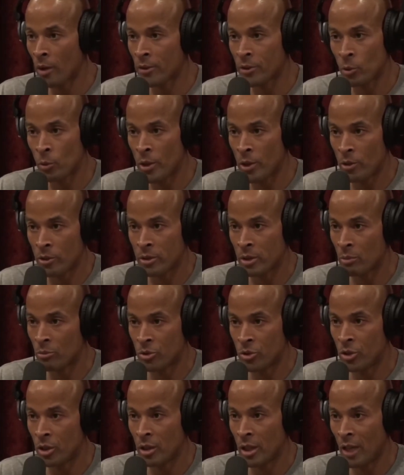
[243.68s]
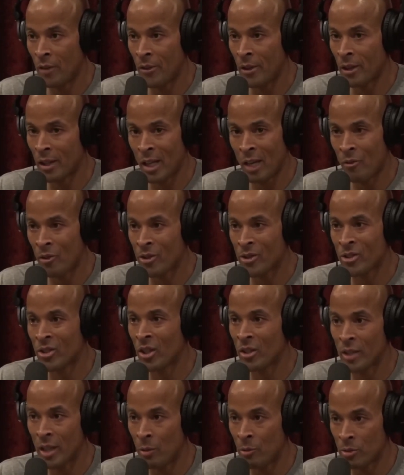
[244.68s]
a week or some shit. I think like every
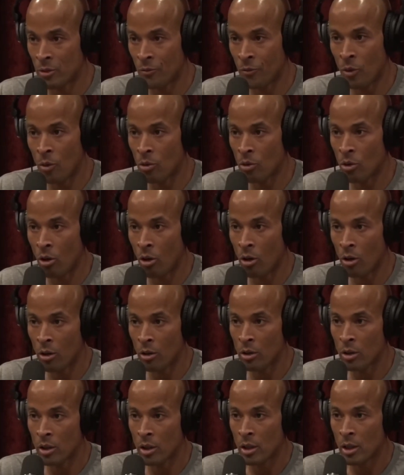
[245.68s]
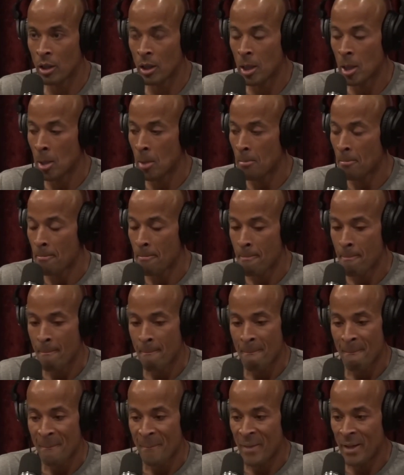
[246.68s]
Sunday was a phone call.
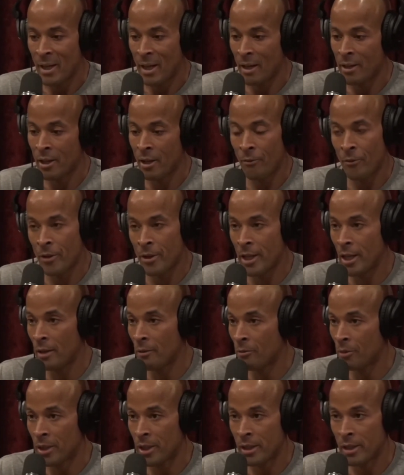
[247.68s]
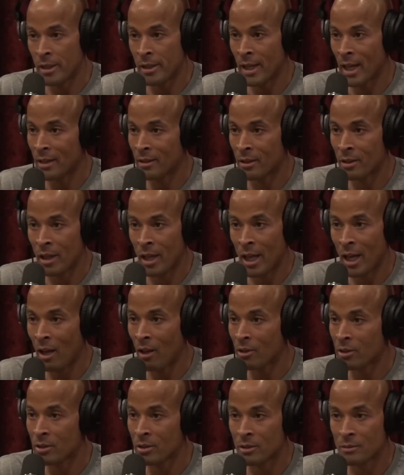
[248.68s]
And I'll never forget when he got to the
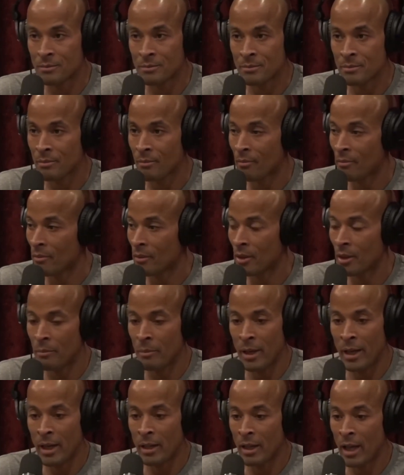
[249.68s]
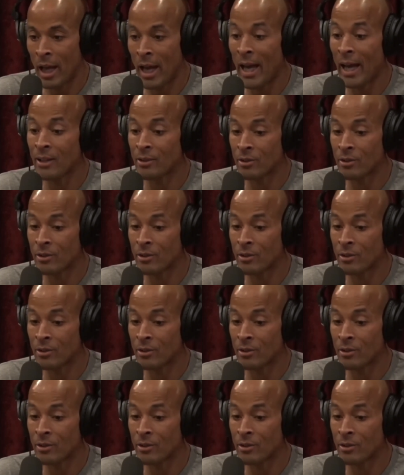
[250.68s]
house, man, I